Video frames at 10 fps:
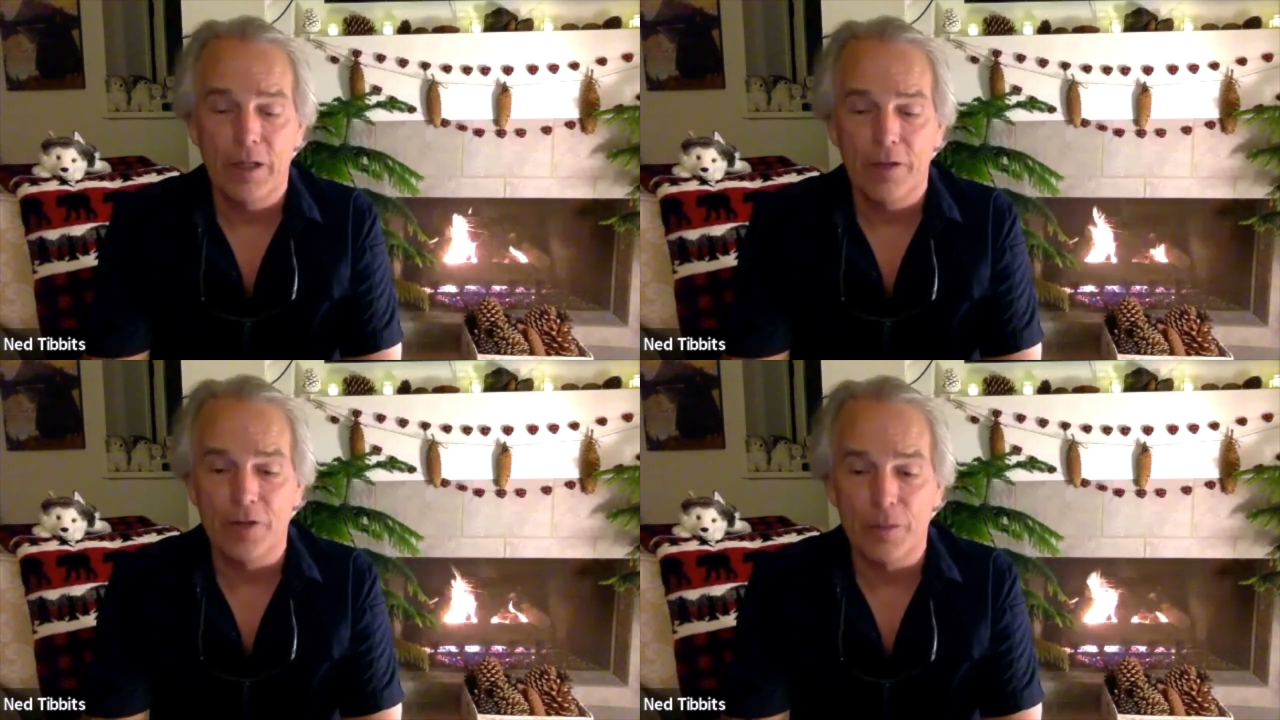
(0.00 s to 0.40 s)

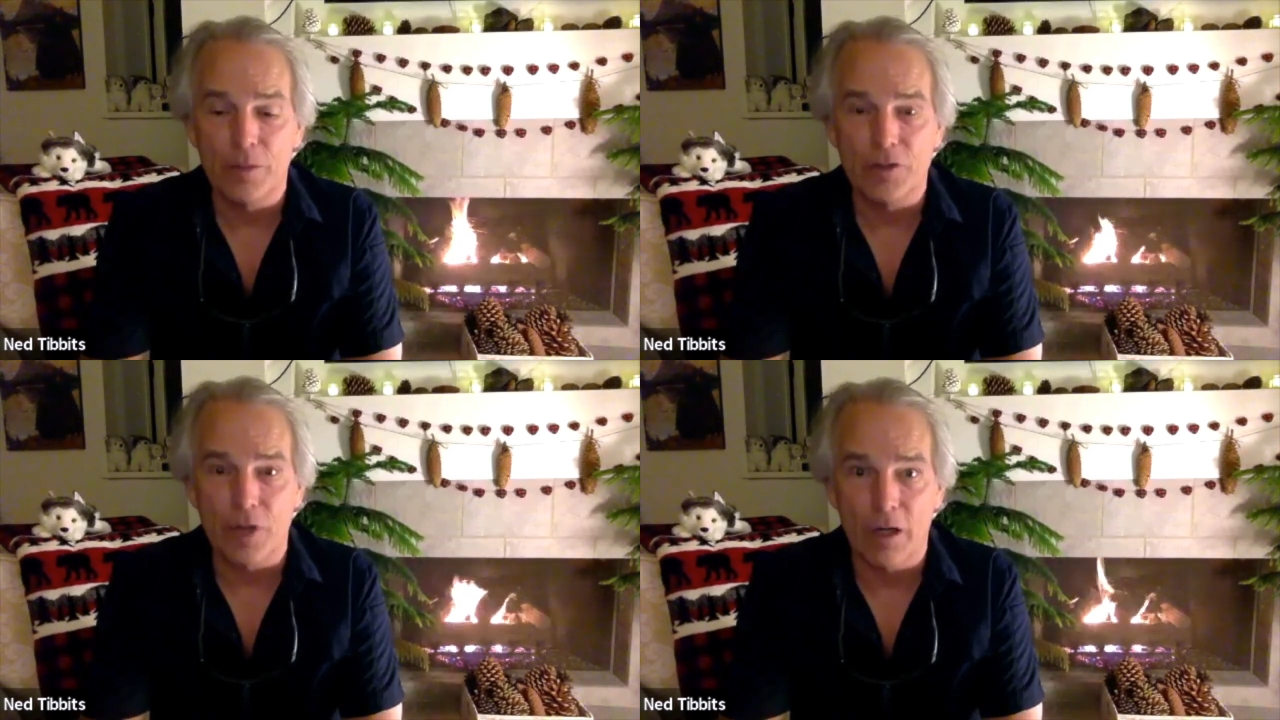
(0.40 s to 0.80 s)
The
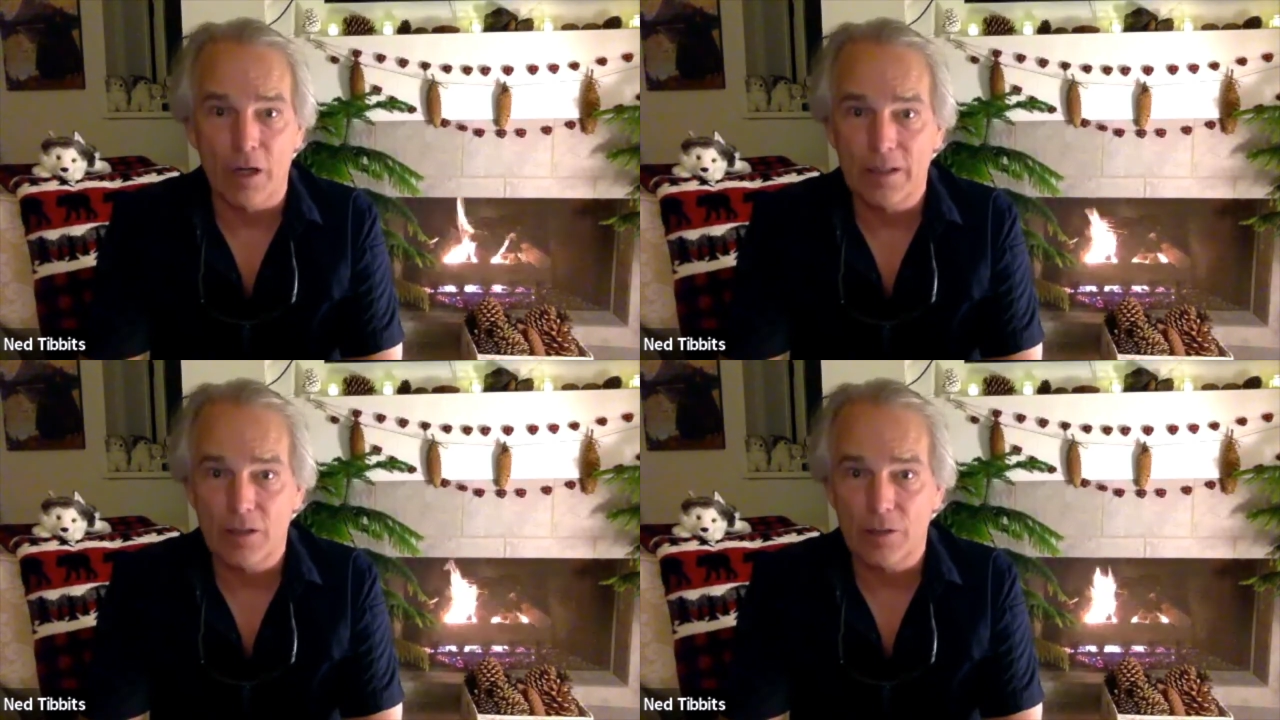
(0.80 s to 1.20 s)
numbers are
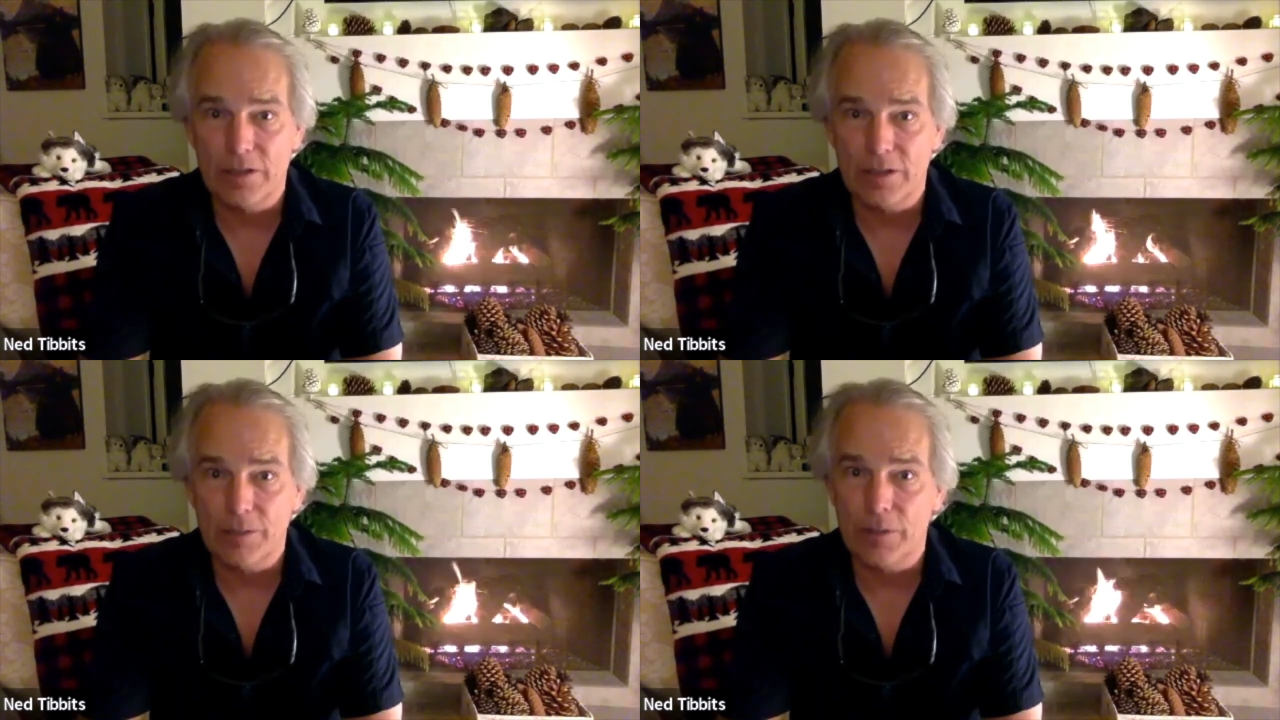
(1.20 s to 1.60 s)

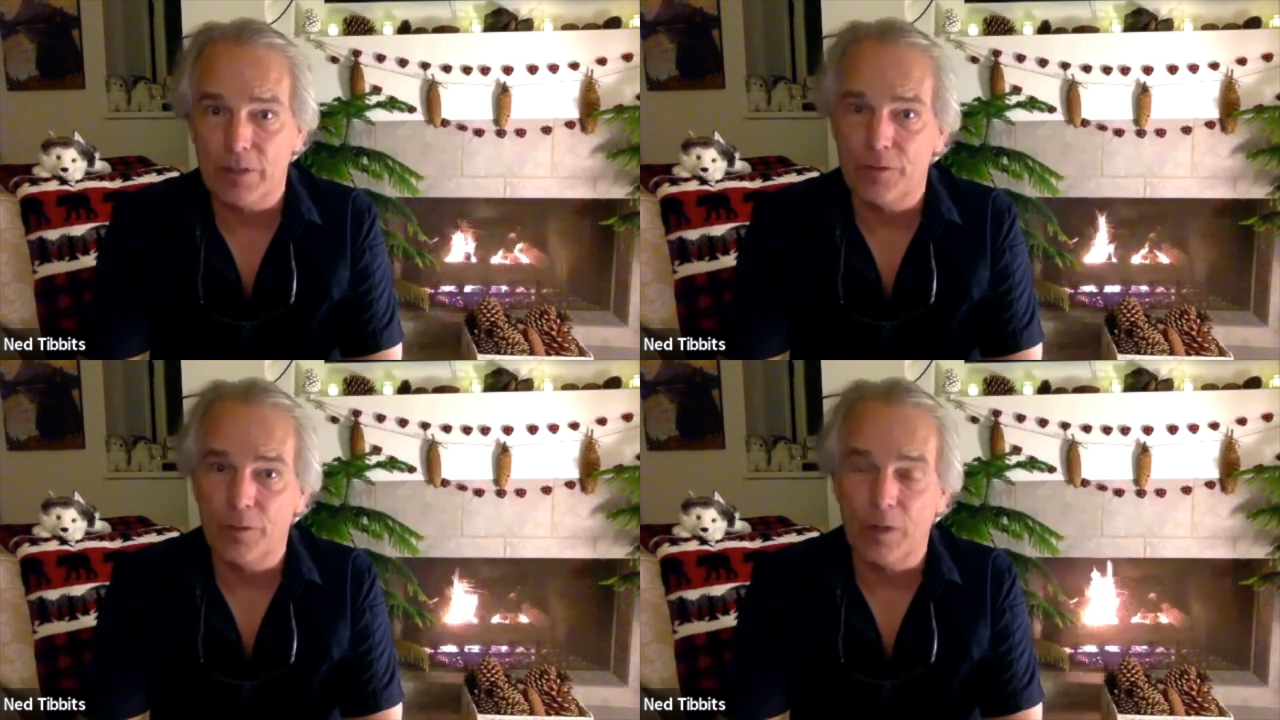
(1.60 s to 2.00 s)
increasing, but
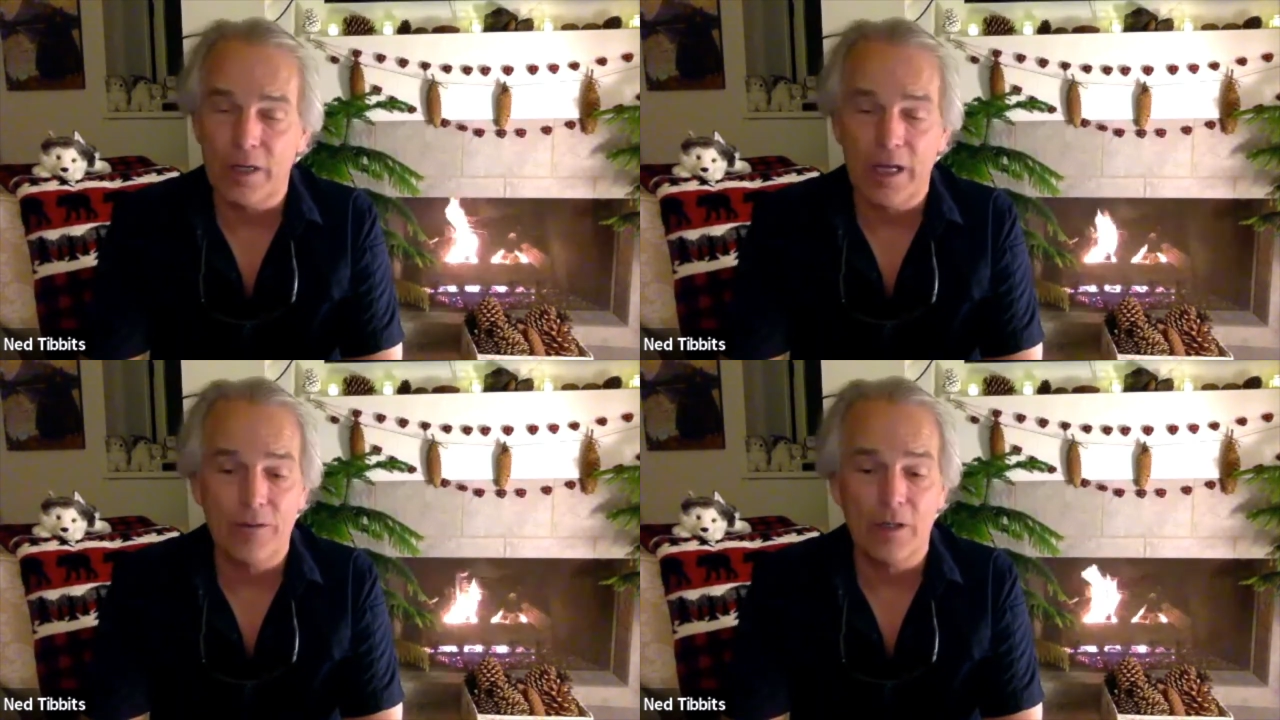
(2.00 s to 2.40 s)
if you want to
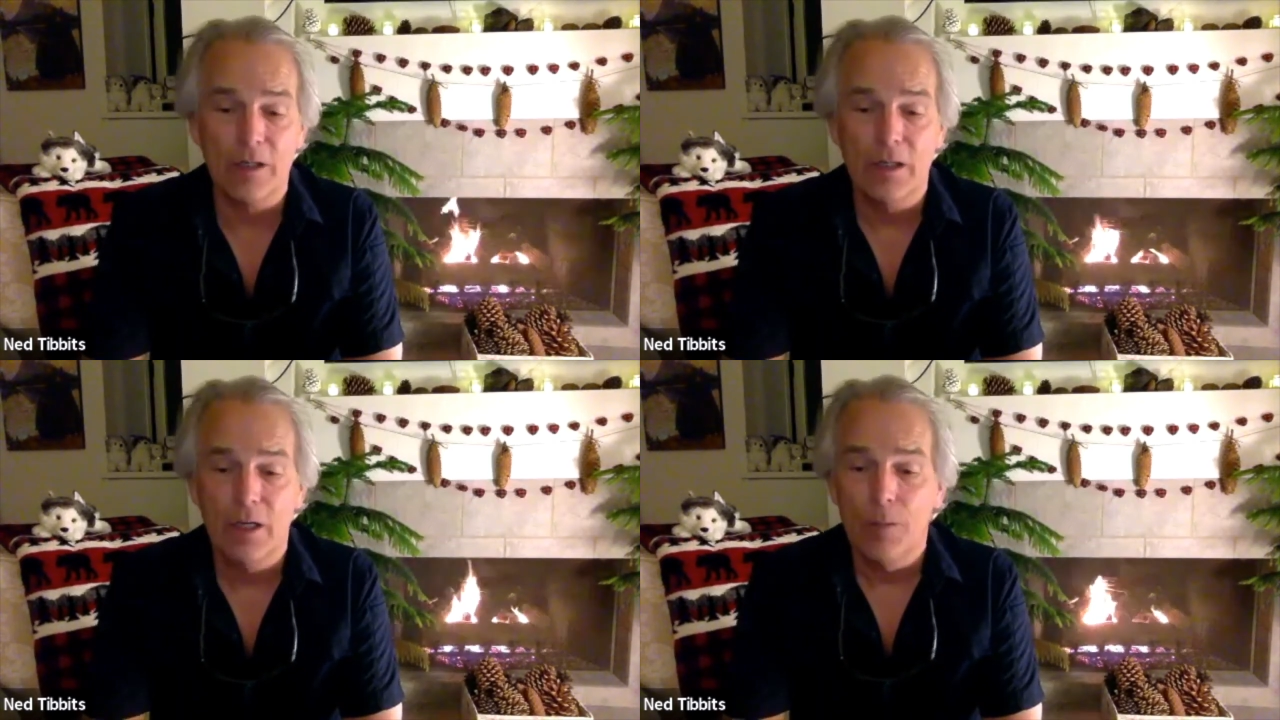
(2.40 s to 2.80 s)
have a
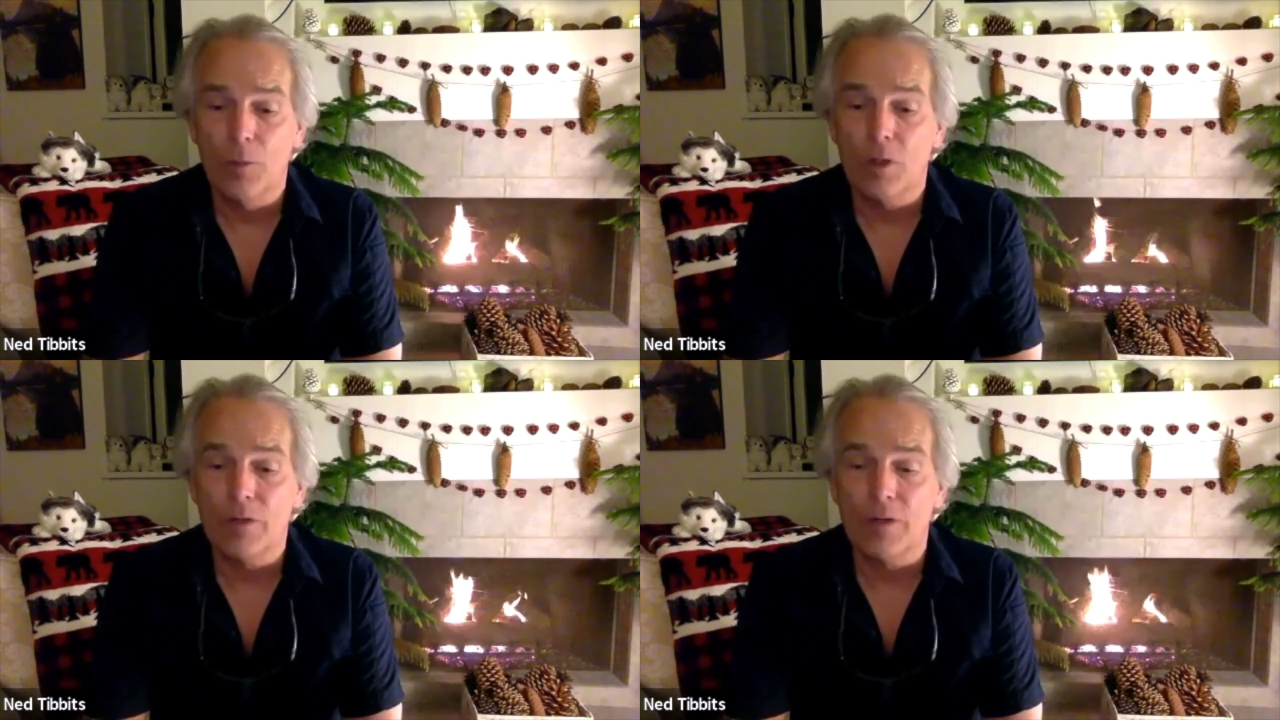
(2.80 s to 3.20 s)

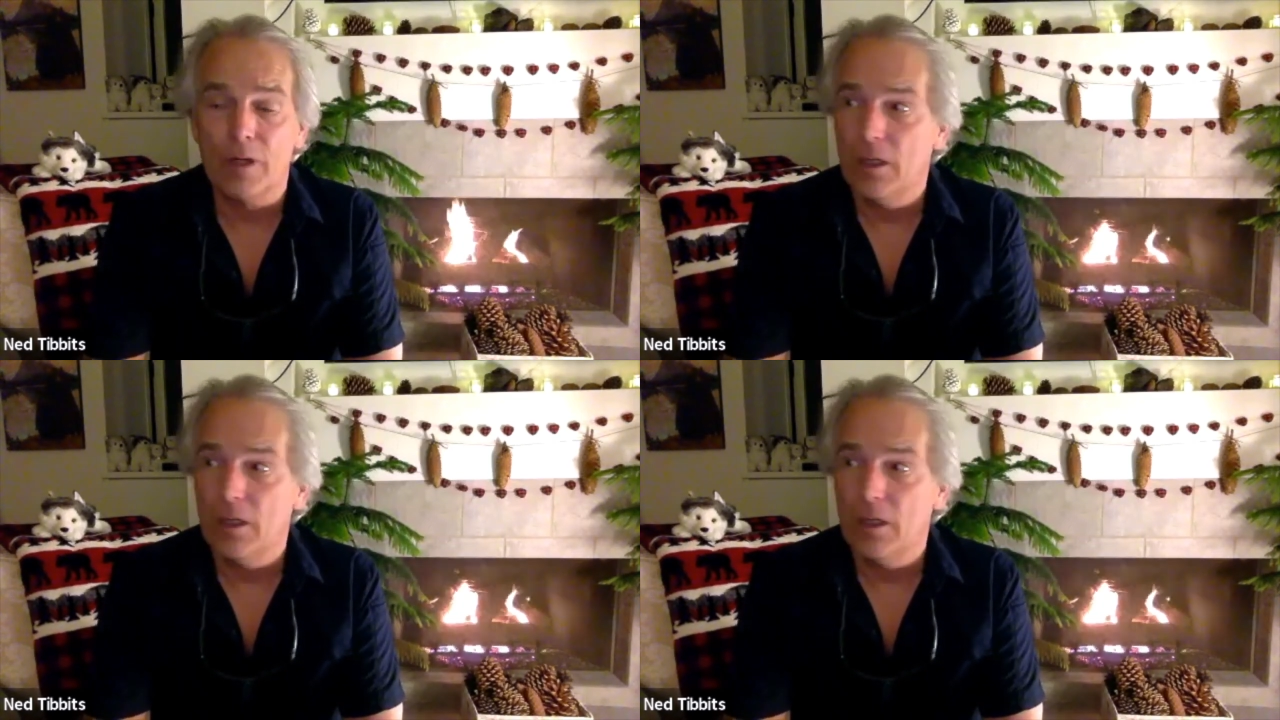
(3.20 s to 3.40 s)
more of a